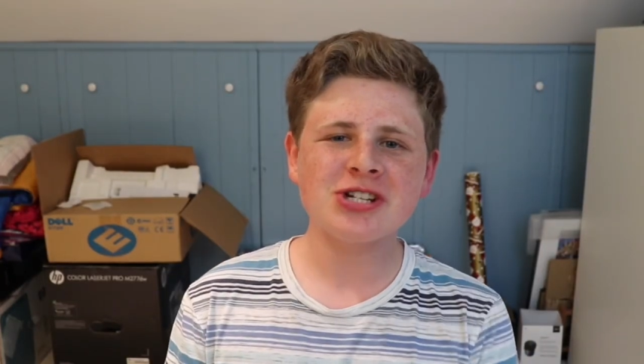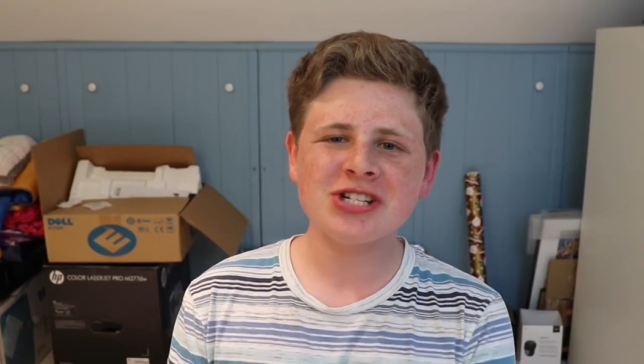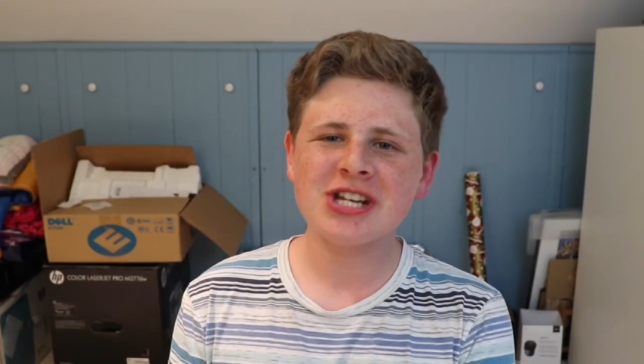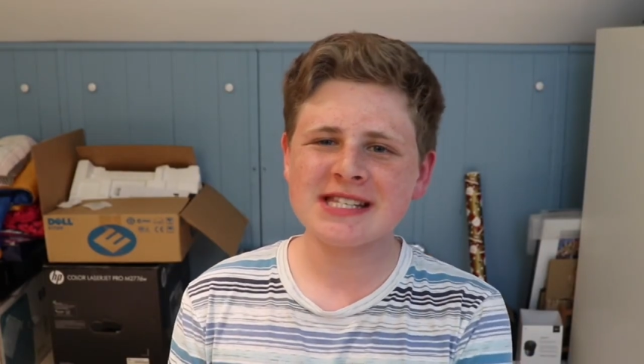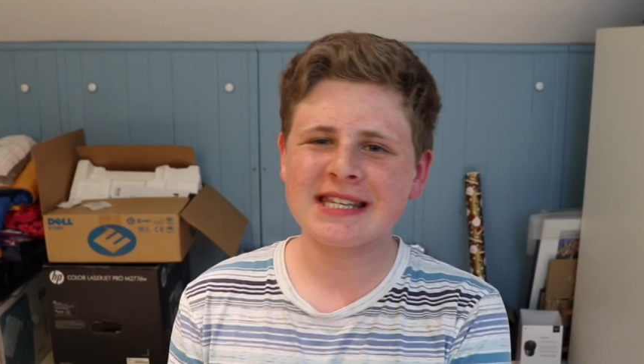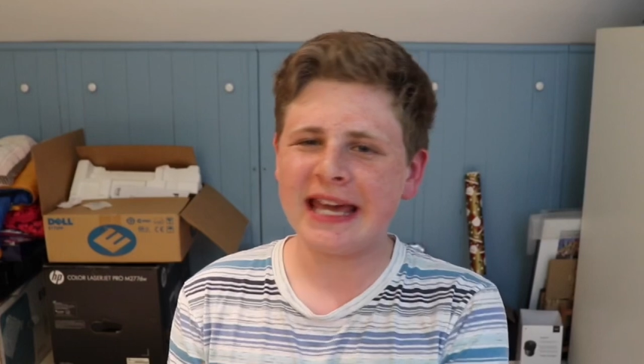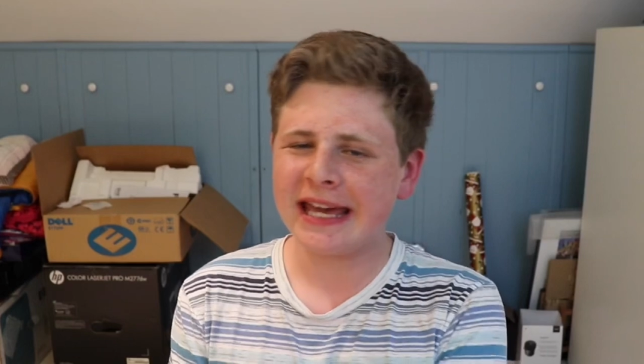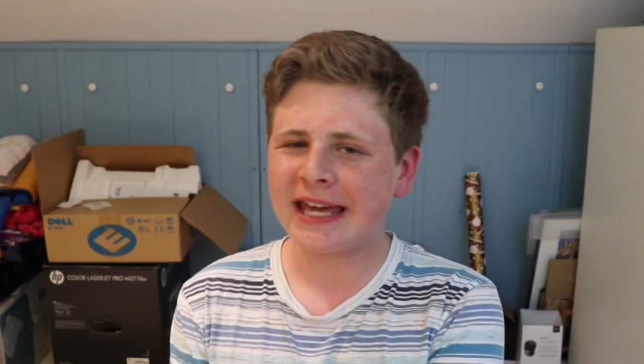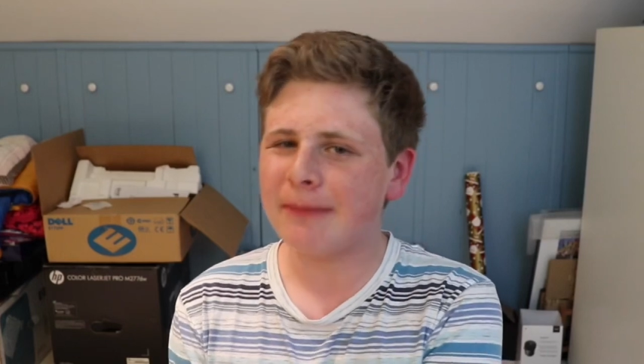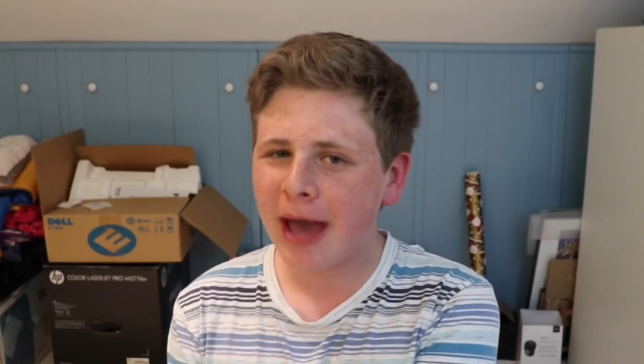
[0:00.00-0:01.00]
should just
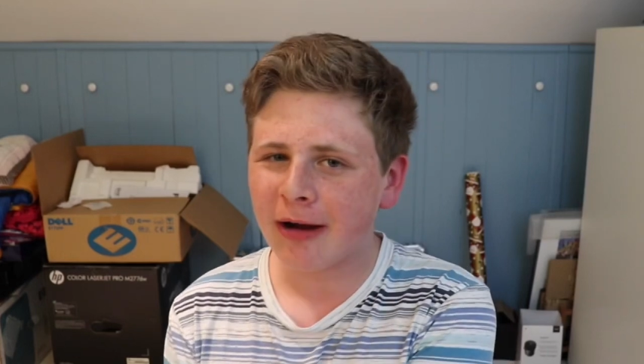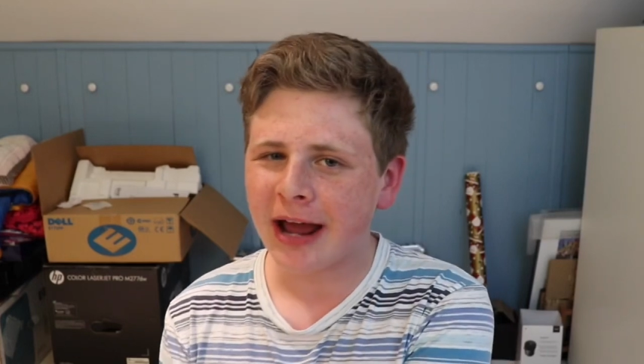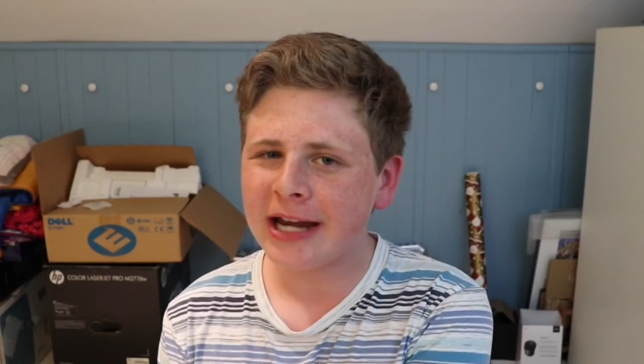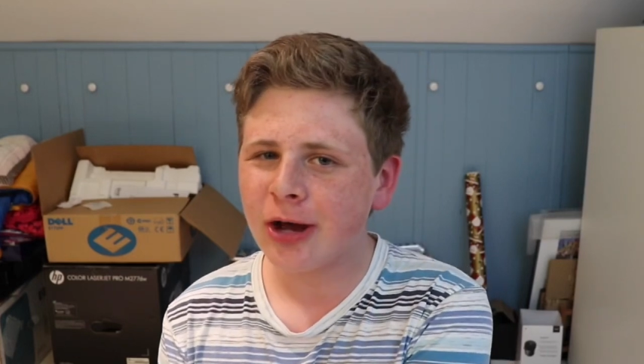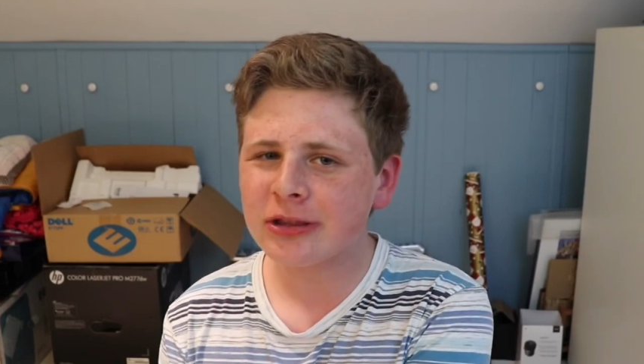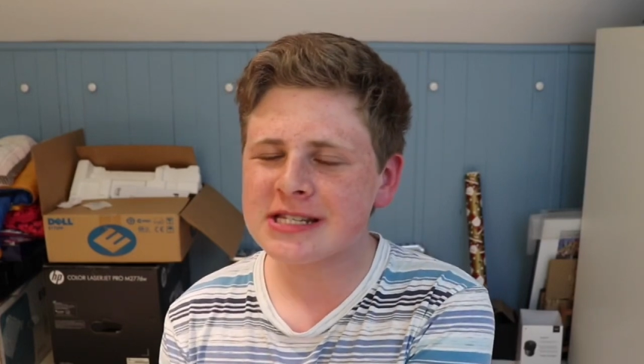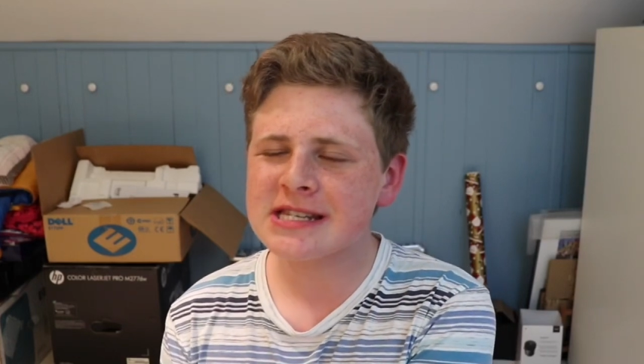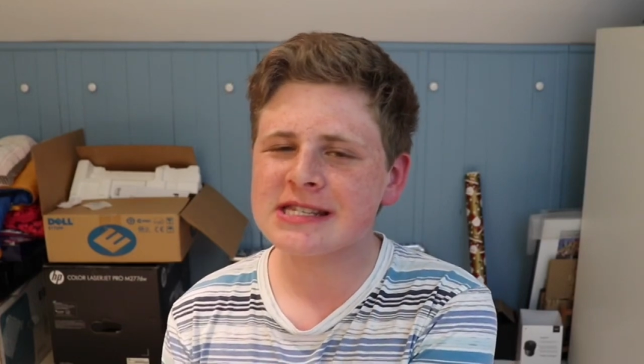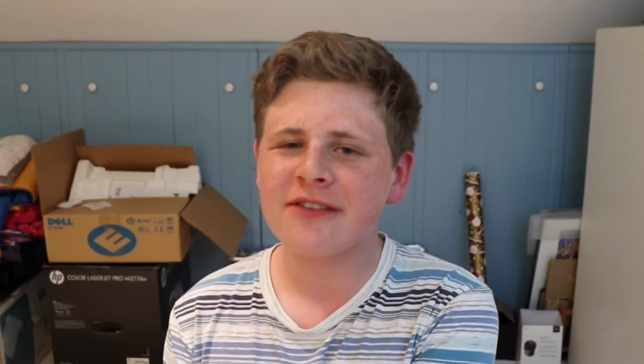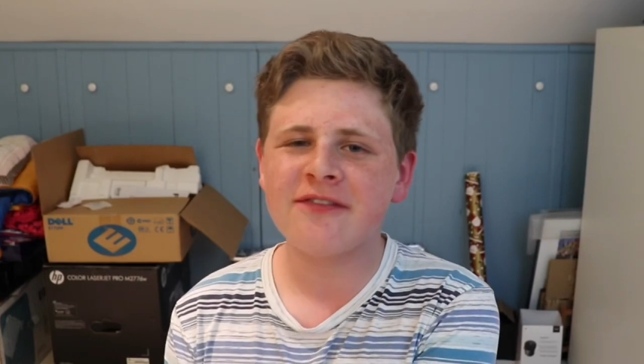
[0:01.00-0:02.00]
kick him out. I know this
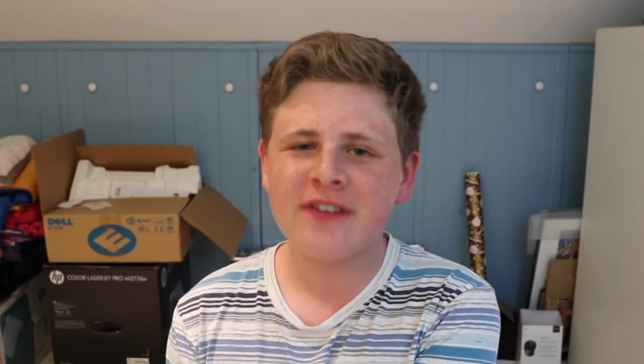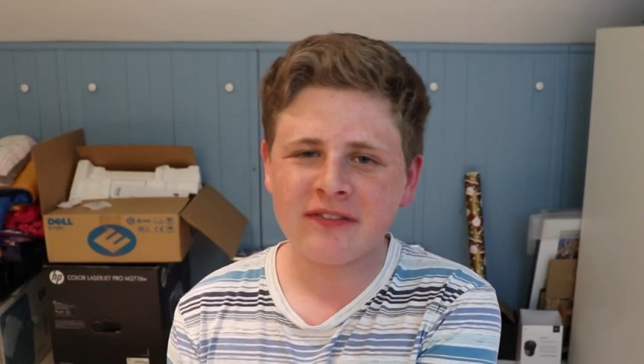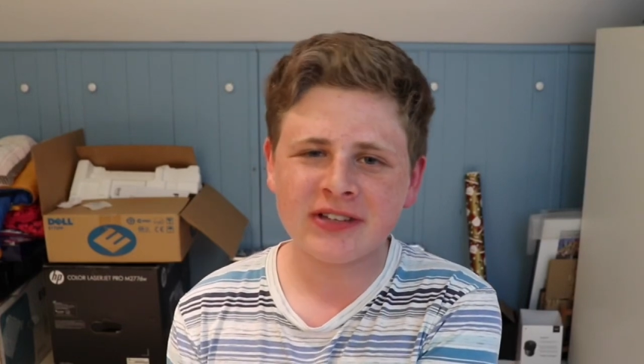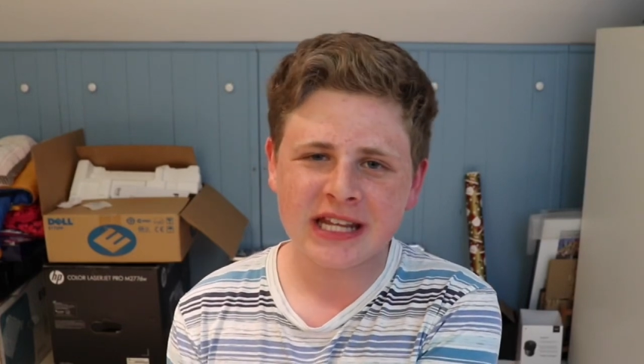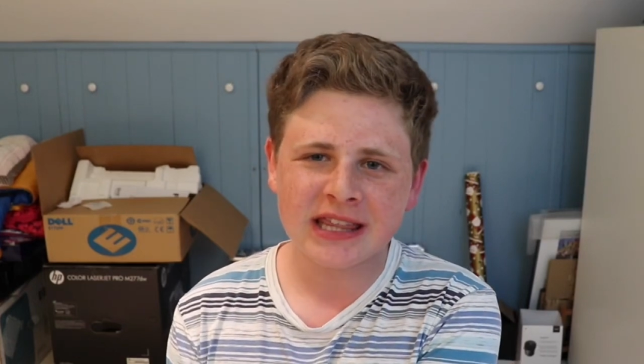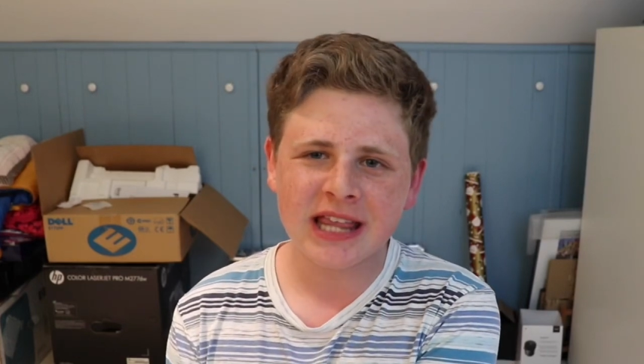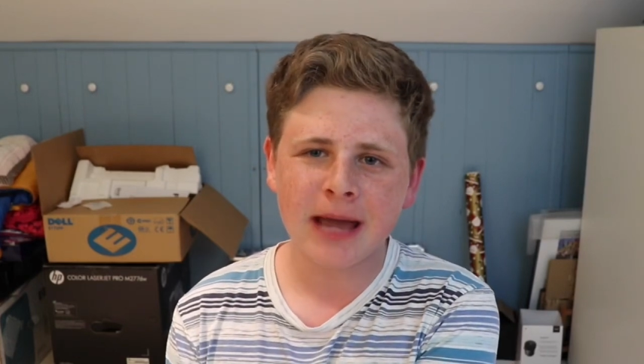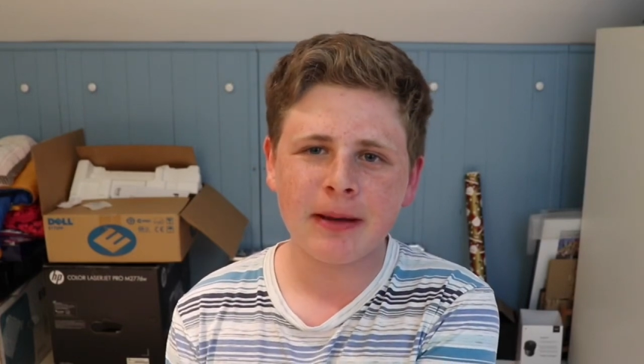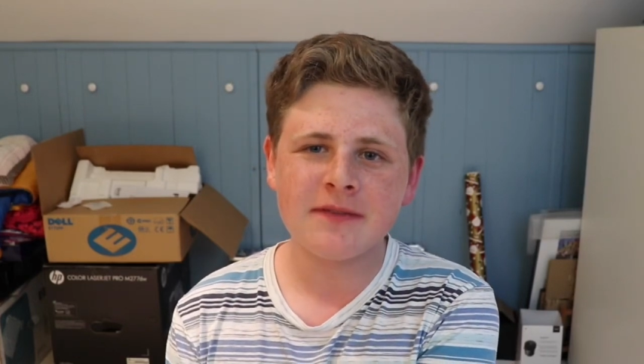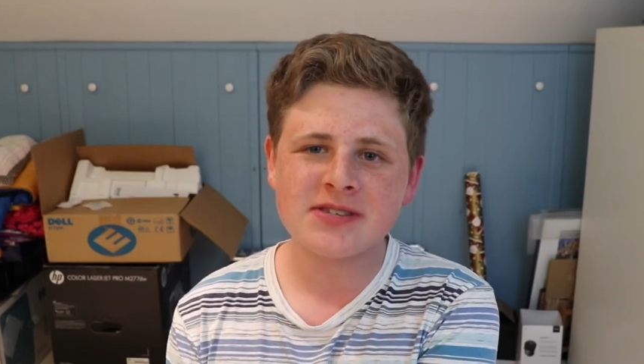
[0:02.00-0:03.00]
is the 15th
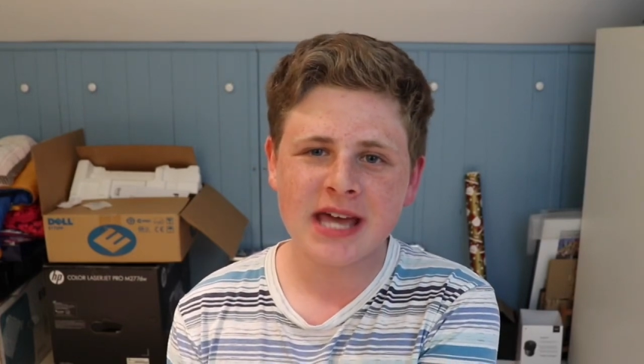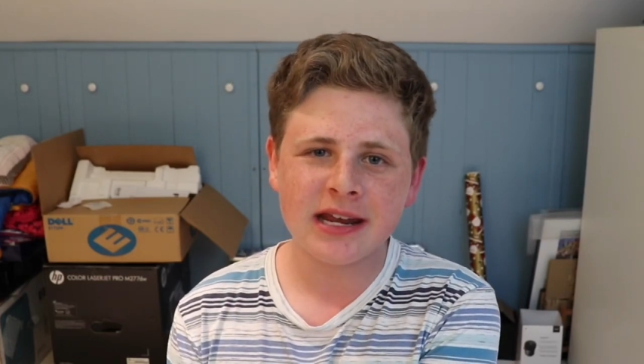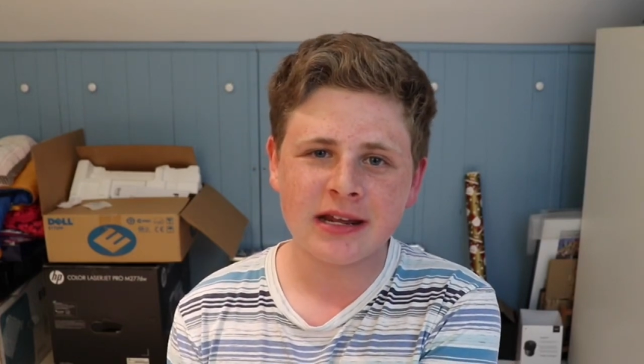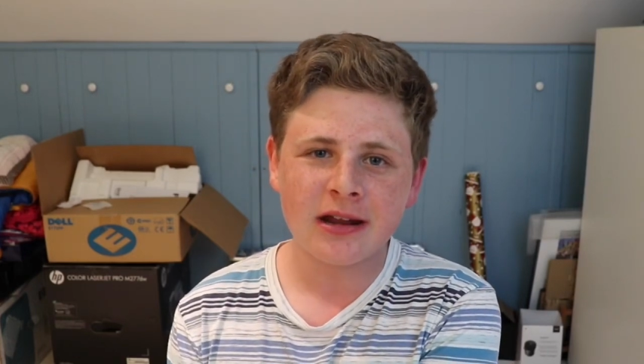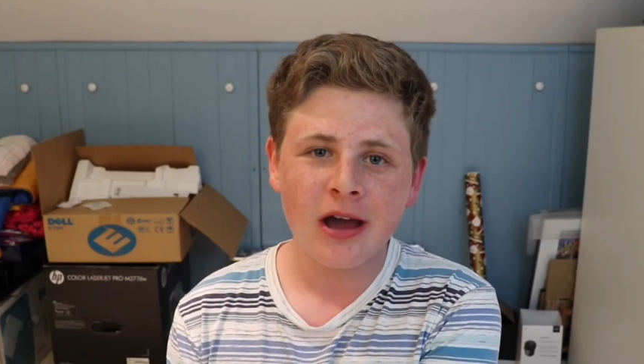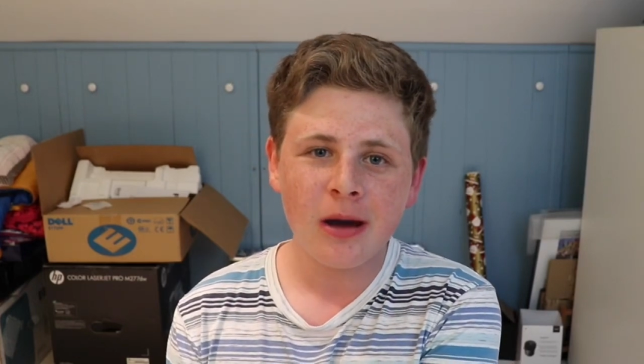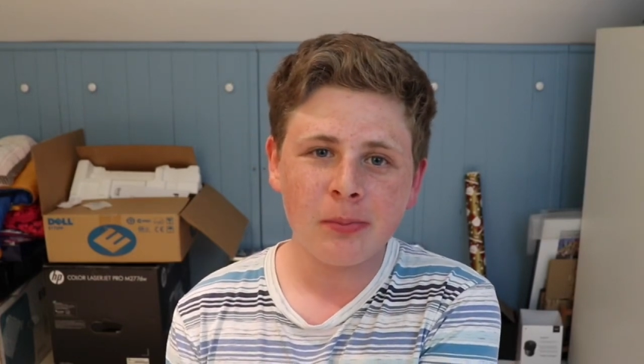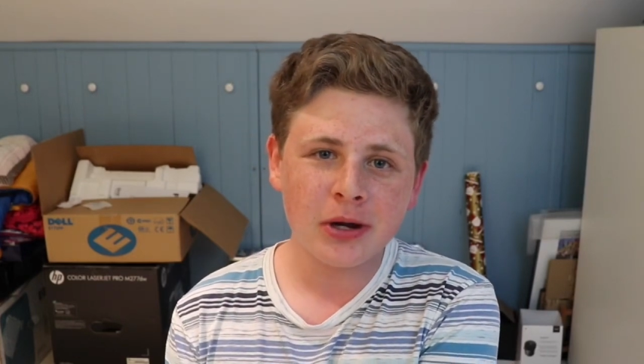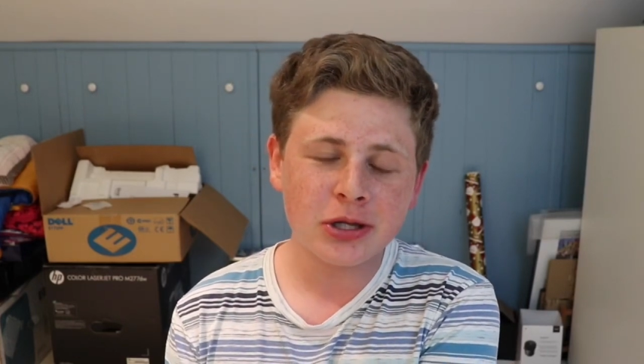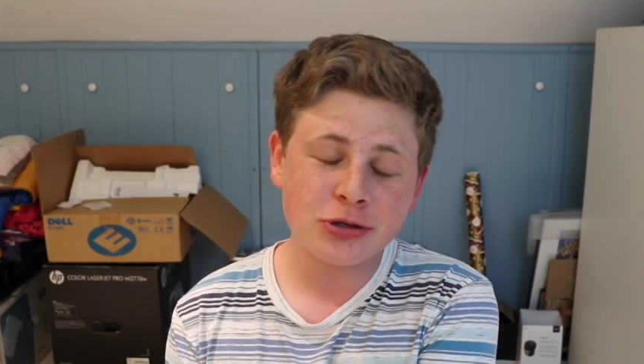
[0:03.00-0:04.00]
time I've said it,
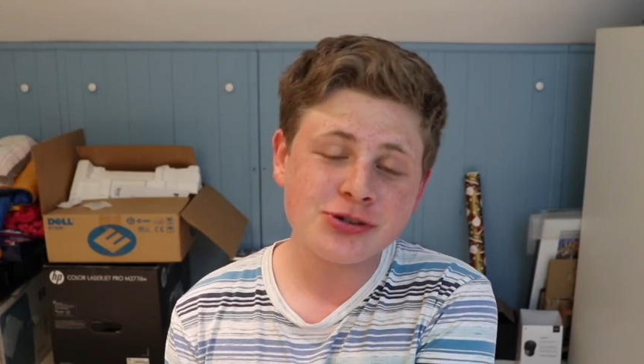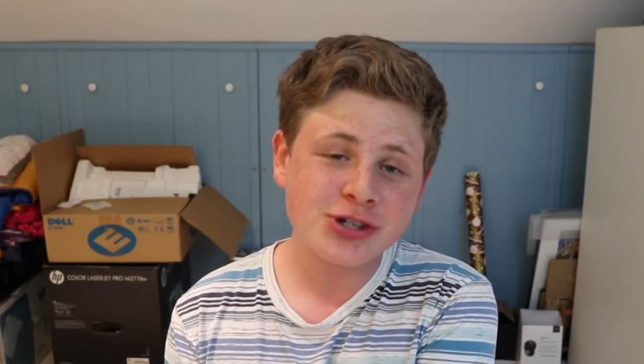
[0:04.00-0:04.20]
but you